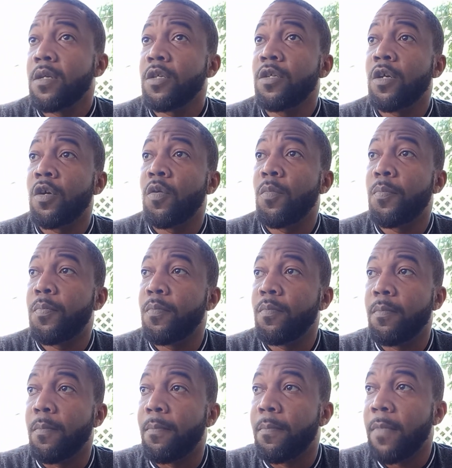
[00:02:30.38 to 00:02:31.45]
you know,
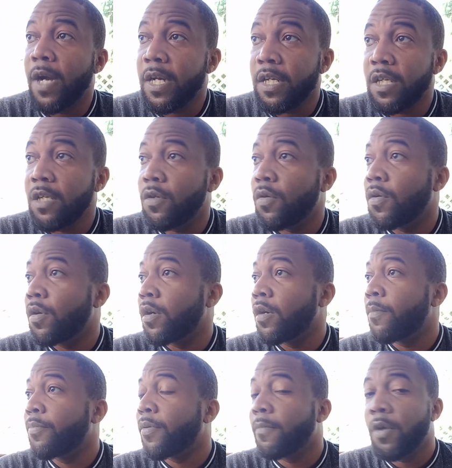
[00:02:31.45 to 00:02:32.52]
money
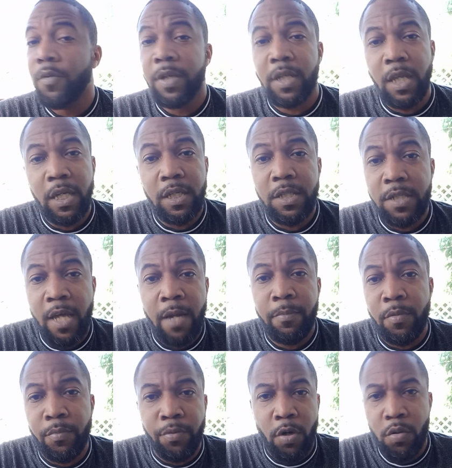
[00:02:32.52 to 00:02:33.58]
or promoting any
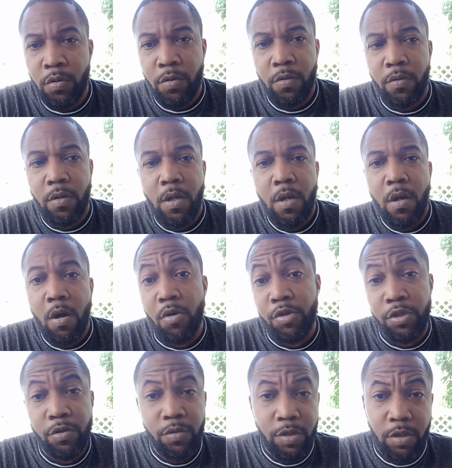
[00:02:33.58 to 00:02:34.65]
type of broker
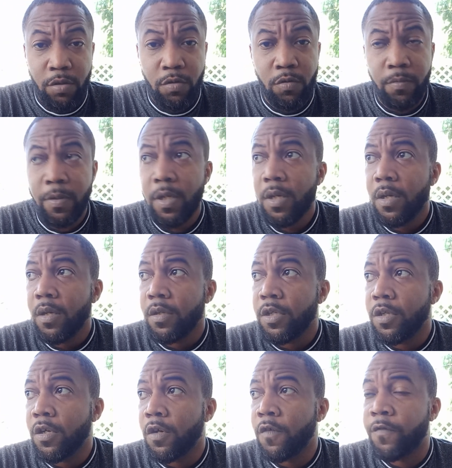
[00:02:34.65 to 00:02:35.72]
on YouTube,
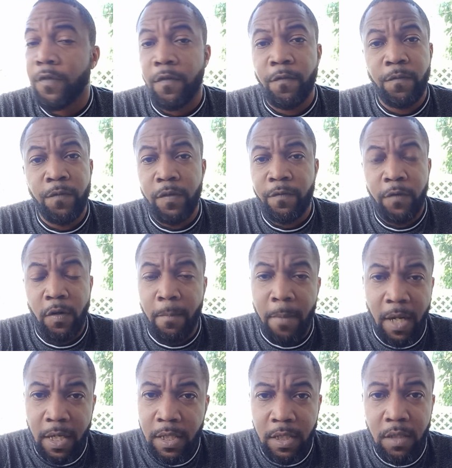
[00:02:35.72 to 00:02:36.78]
you know, for
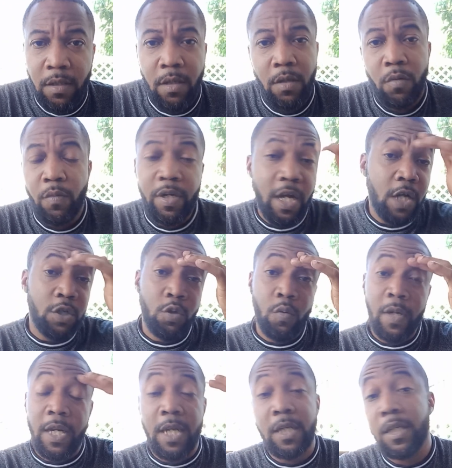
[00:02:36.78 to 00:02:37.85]
money. We're not
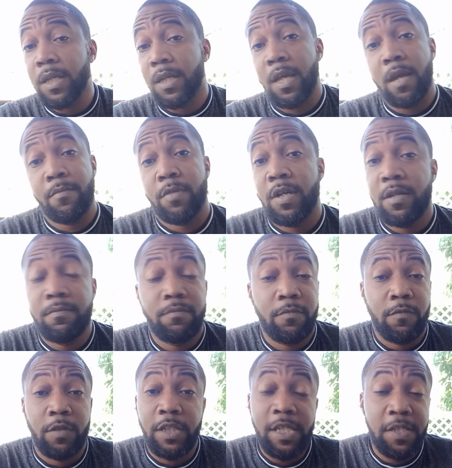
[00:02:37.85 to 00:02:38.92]
doing any of that, right?
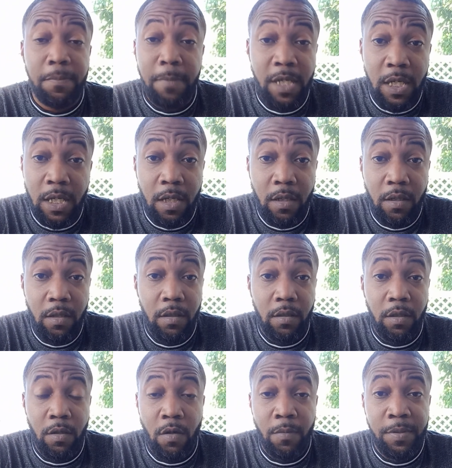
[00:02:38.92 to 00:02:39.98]
At least me.
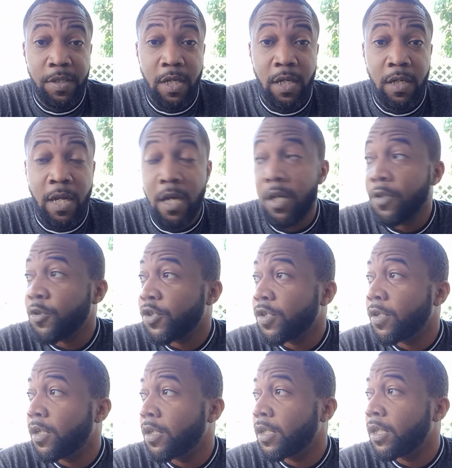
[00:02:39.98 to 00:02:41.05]
You know what I'm saying? That
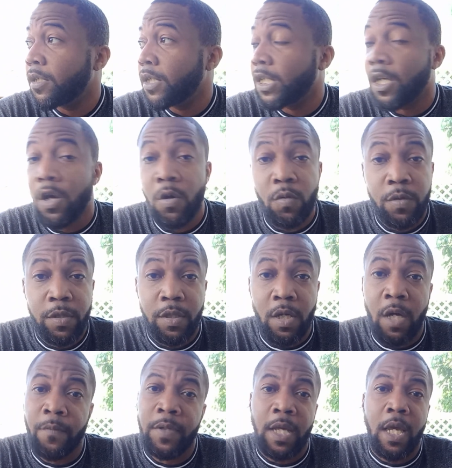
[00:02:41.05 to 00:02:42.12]
understood the oath
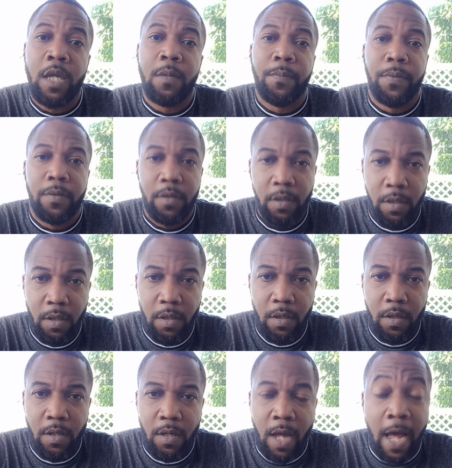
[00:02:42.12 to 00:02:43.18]
of the ape.
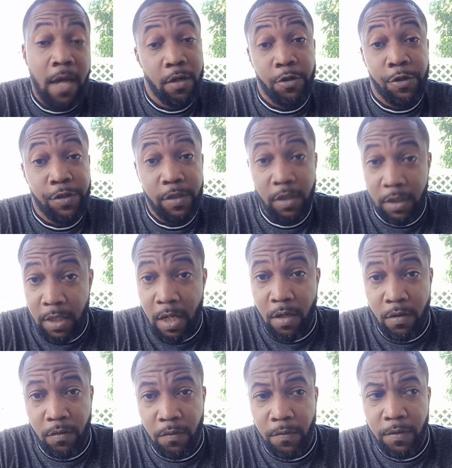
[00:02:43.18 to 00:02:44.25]
I understood
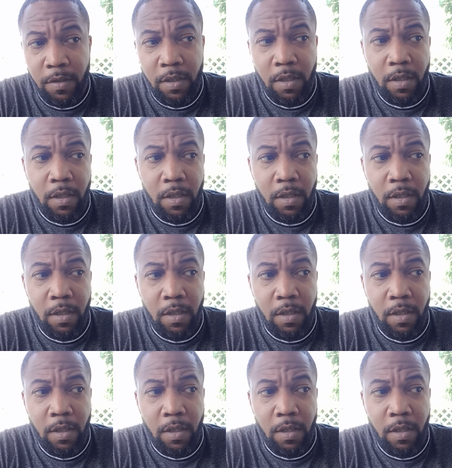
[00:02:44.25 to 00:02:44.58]
that oath.